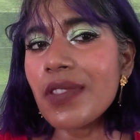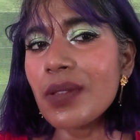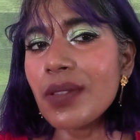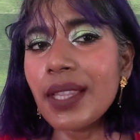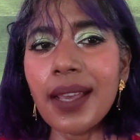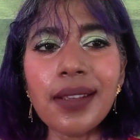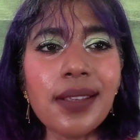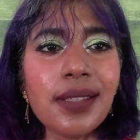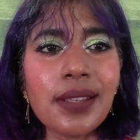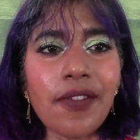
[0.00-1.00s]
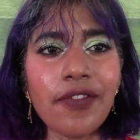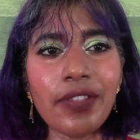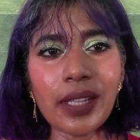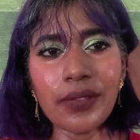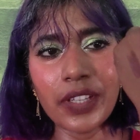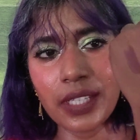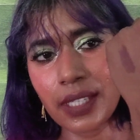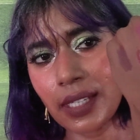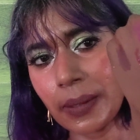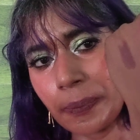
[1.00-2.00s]
So that is
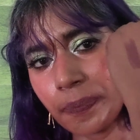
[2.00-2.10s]
Velvet.